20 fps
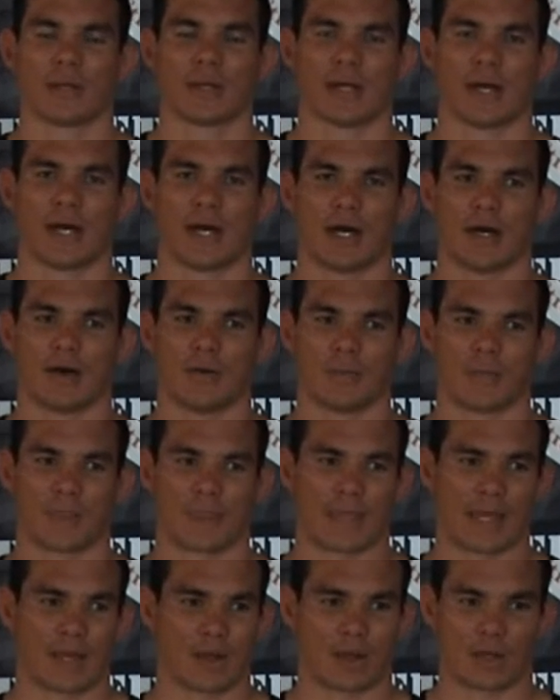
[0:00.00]
Um,
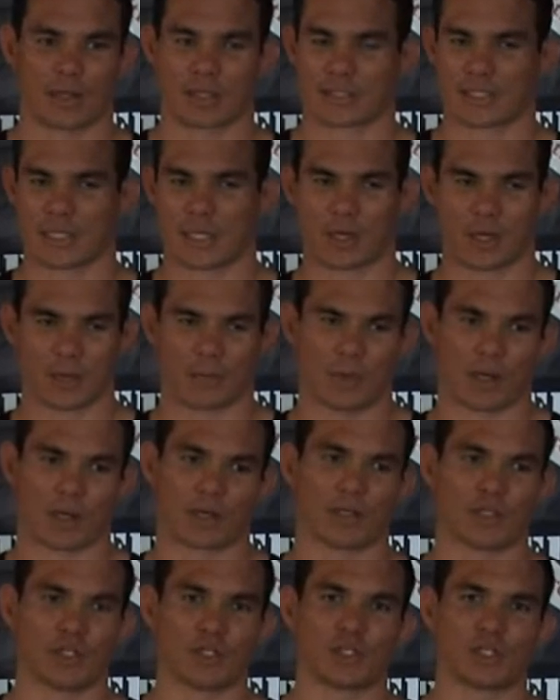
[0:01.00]
and like I said, like my
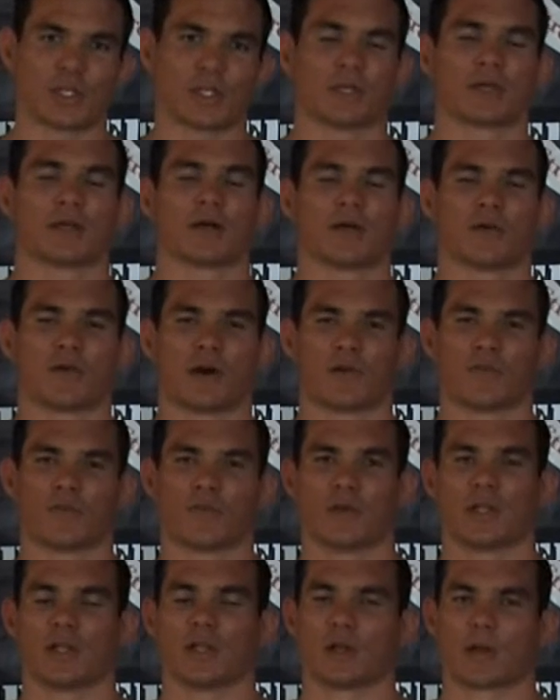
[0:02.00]
clinching, I, I,
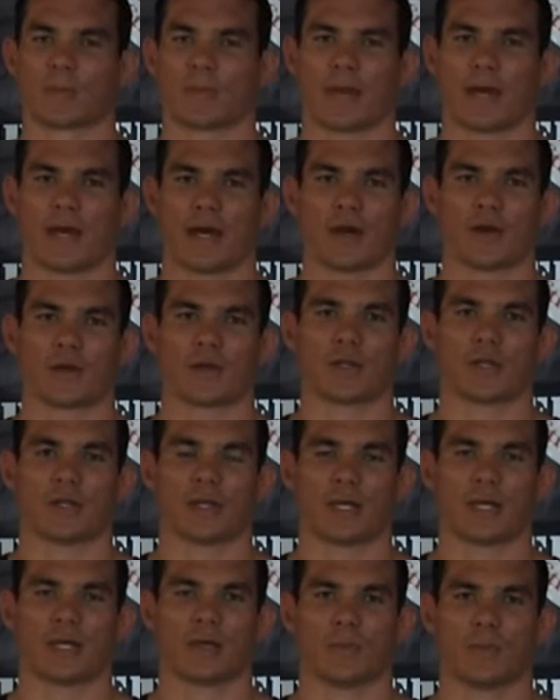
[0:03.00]
feel a lot of power in it
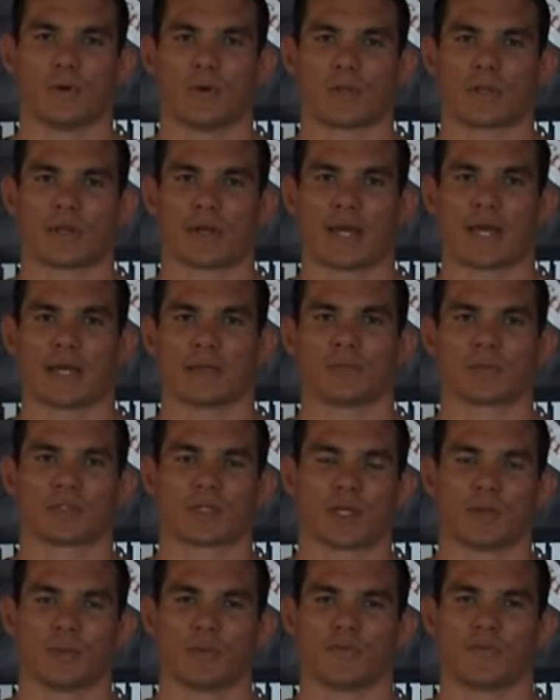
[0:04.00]
now, more than I had
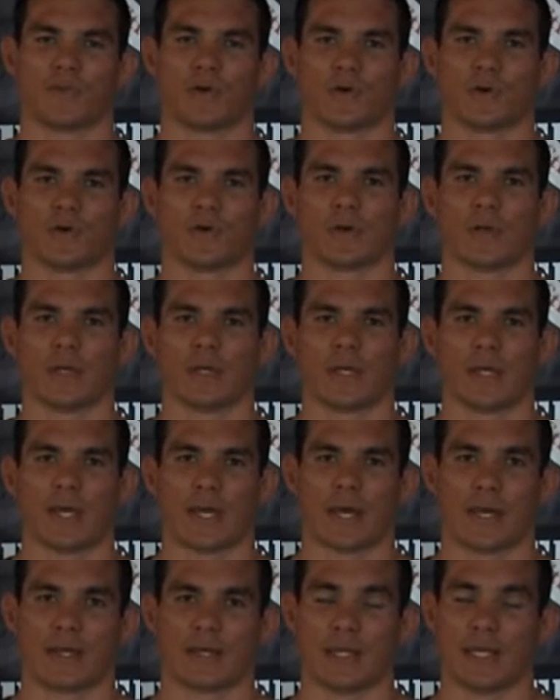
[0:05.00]
so before
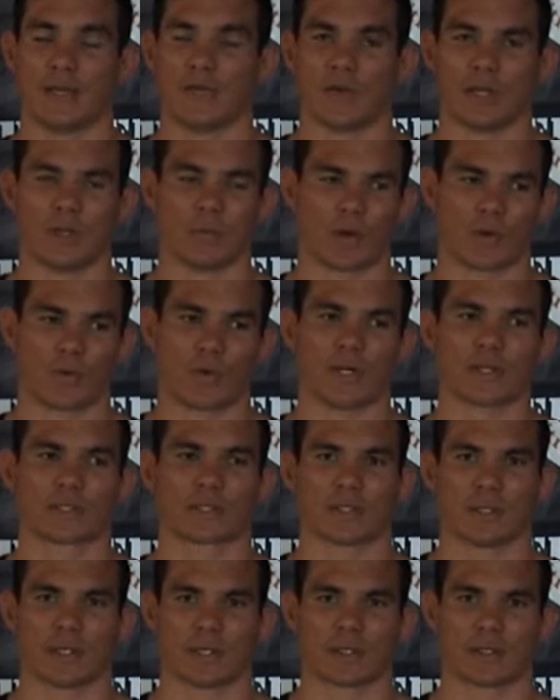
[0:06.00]
and even in my
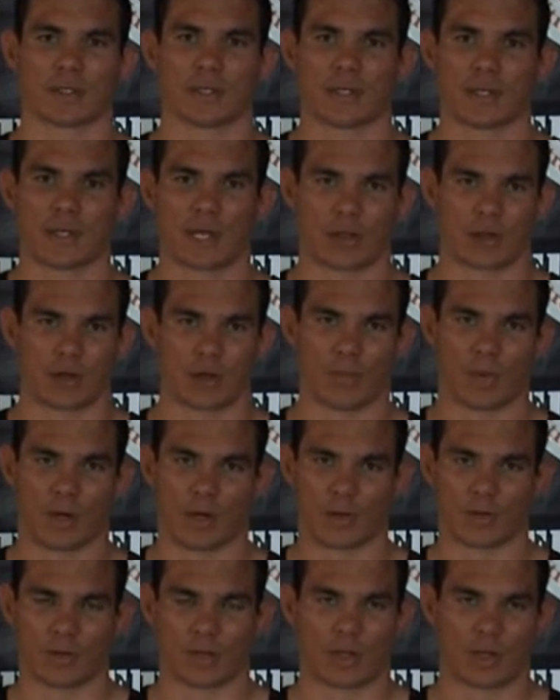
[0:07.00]
wrestling, a lot of
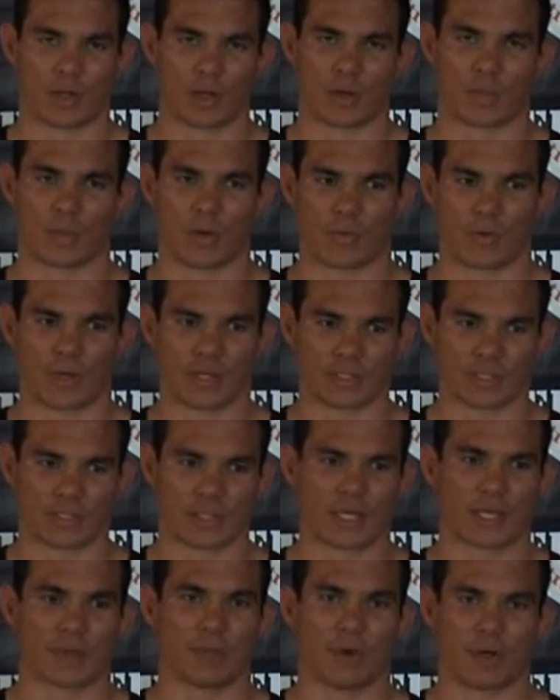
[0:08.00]
my a lot of my
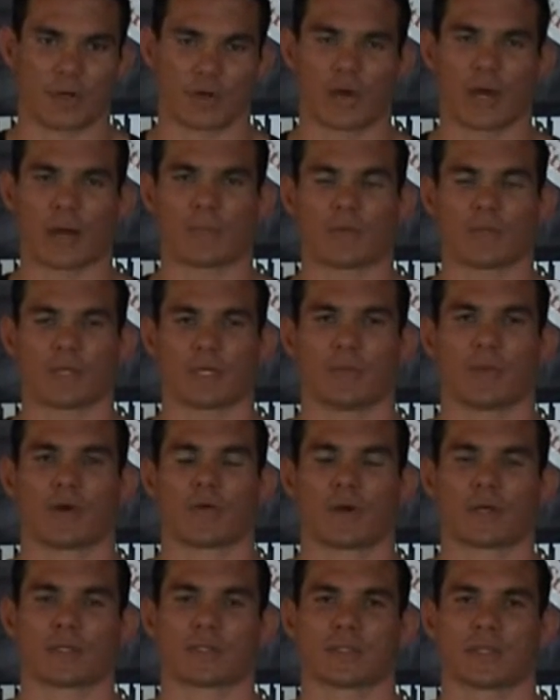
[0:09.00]
wrestling and my grappling and my
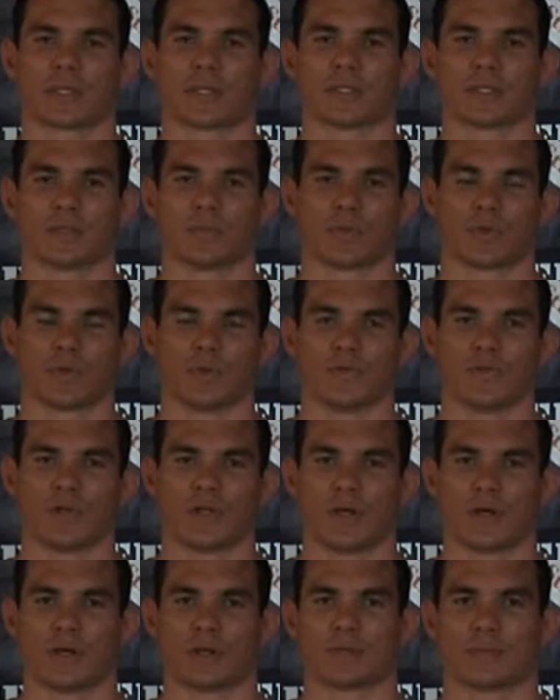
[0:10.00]
wrestling has improved a
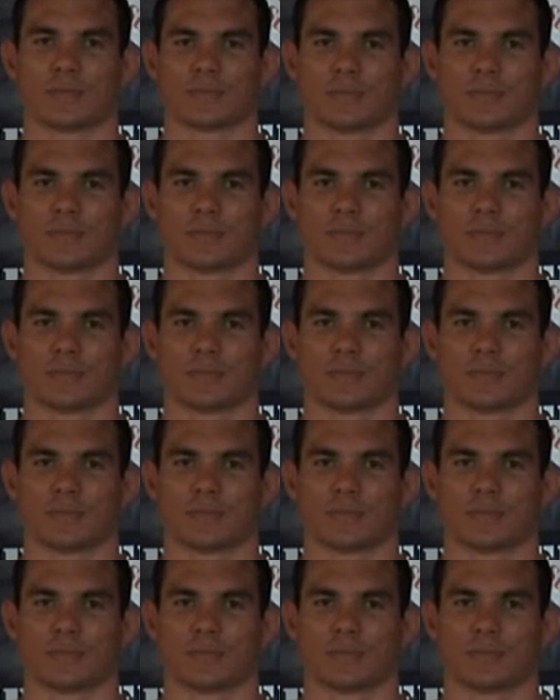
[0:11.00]
lot.